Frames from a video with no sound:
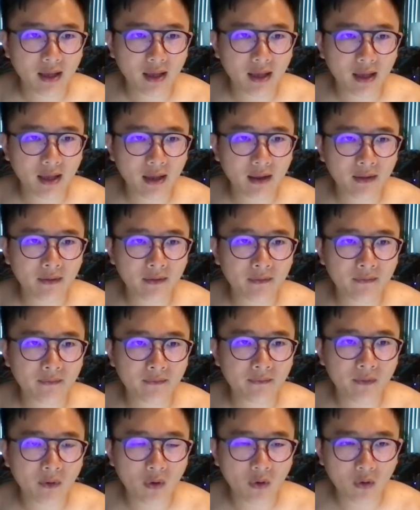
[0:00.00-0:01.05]
and
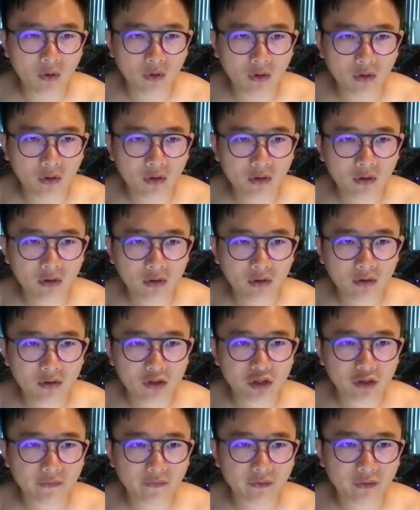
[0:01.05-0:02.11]
4
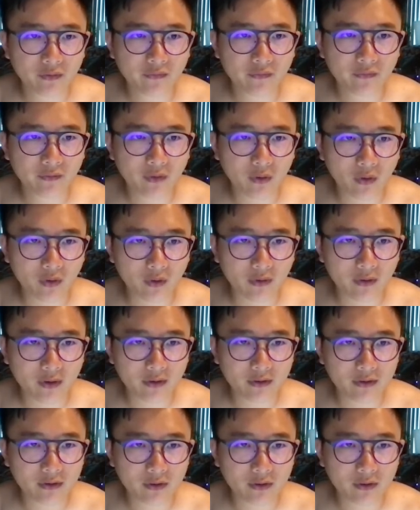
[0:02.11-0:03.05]
shift to 4, right? So